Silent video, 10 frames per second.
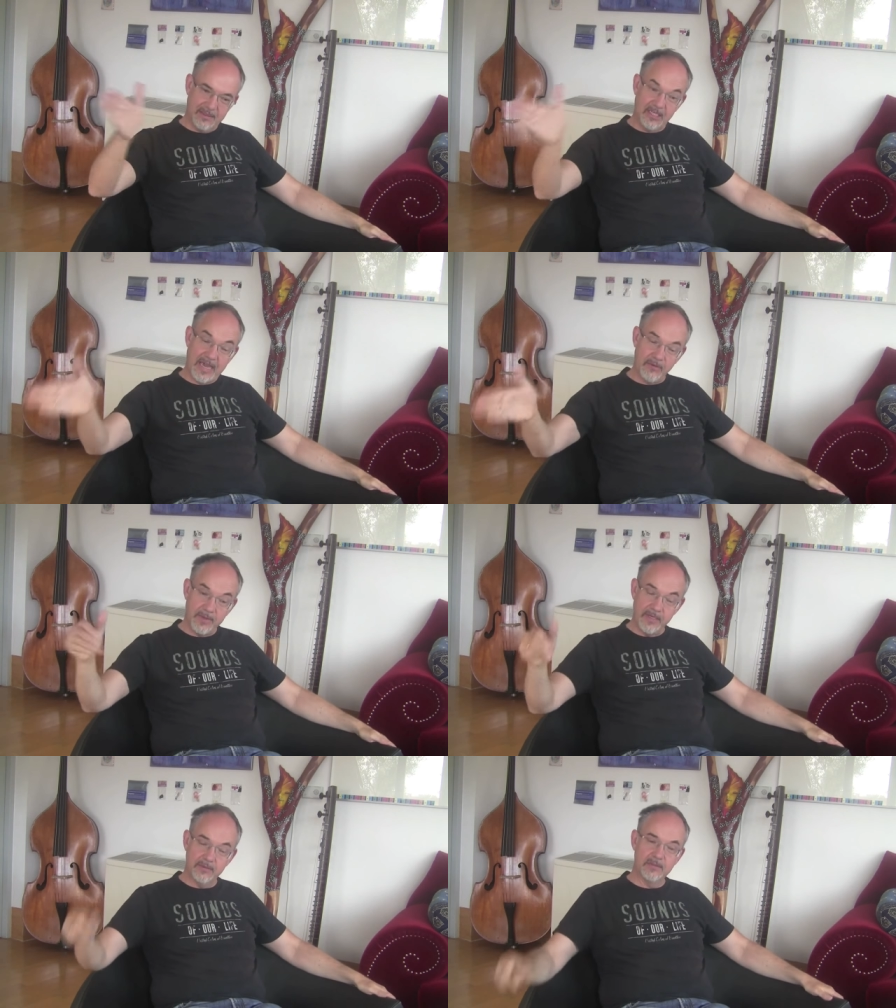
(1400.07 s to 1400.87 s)

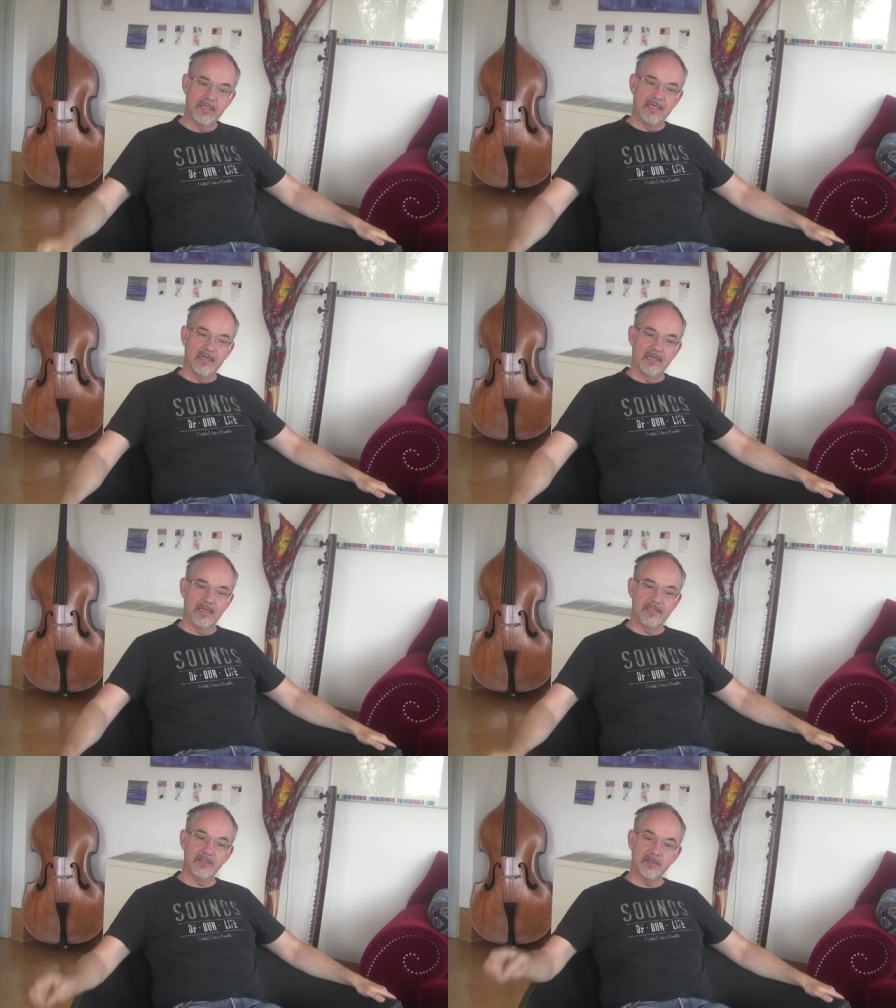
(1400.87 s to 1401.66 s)
career
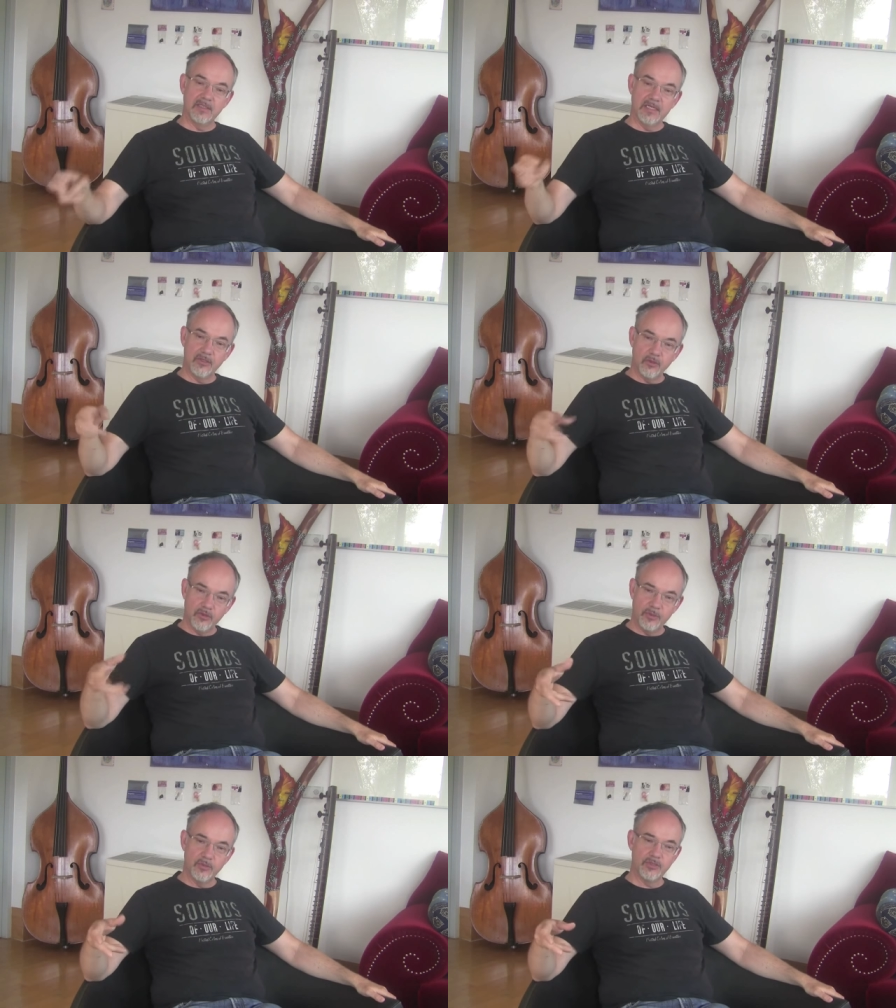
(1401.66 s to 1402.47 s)
as an
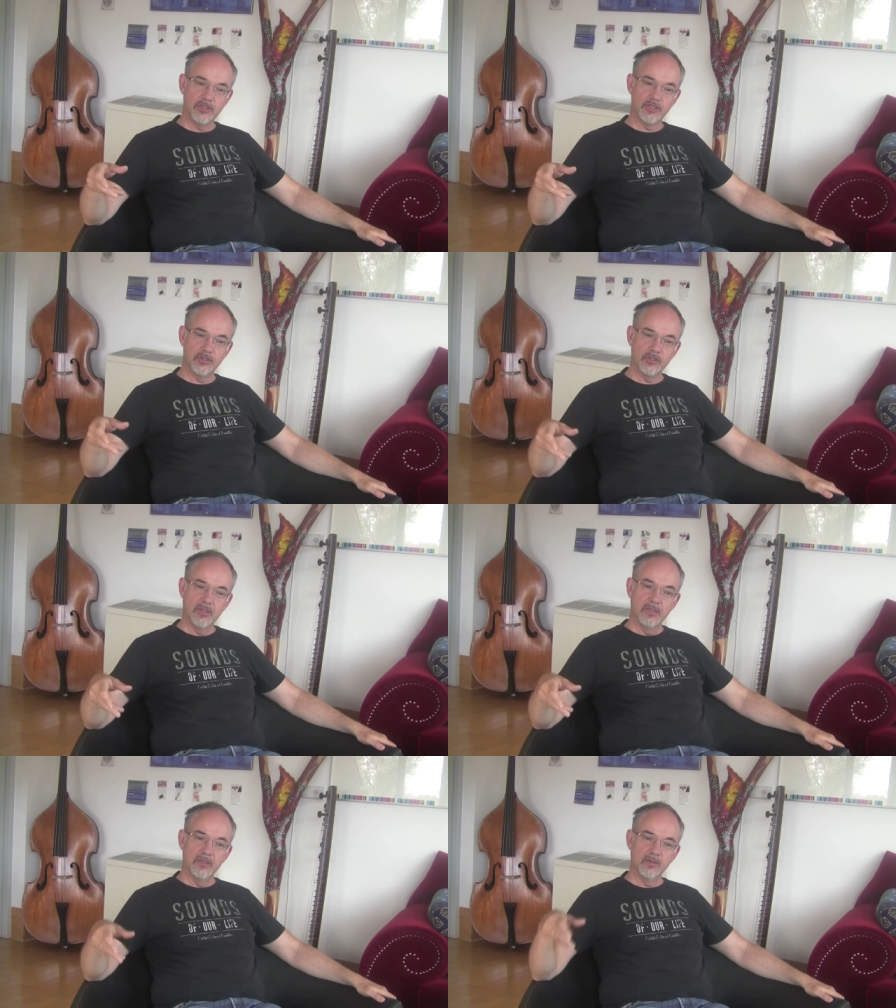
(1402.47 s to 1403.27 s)
electronic musician
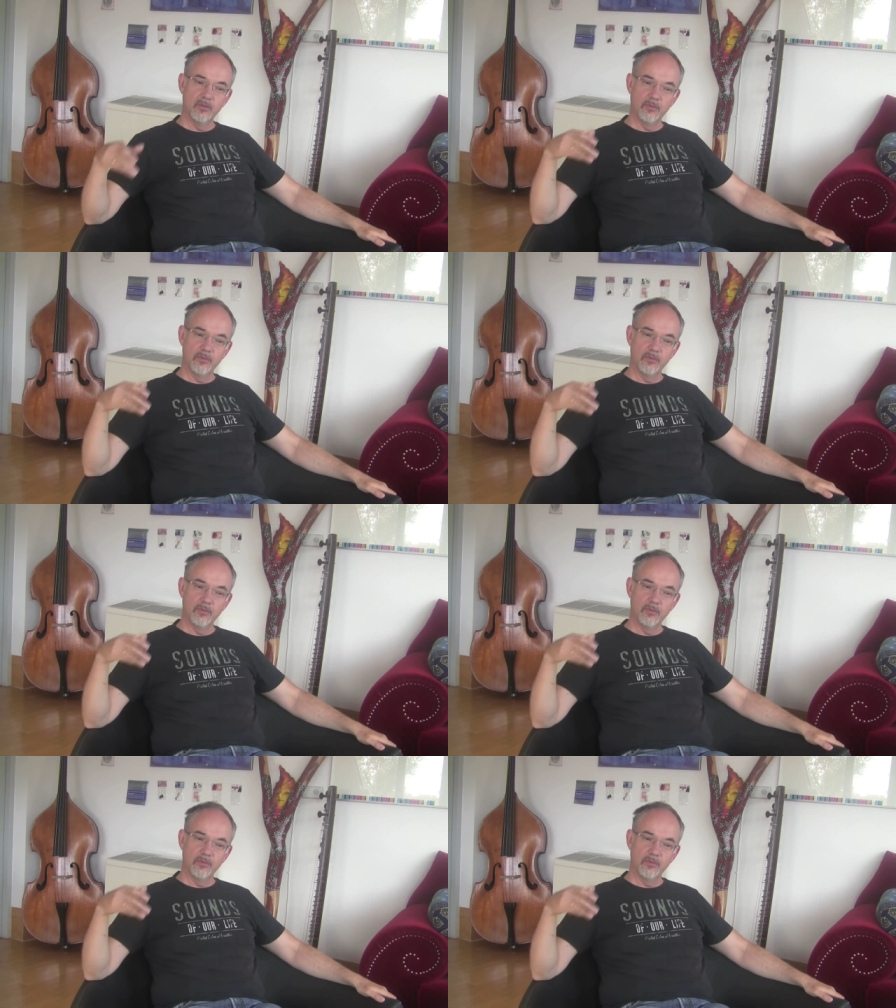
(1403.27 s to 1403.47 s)
who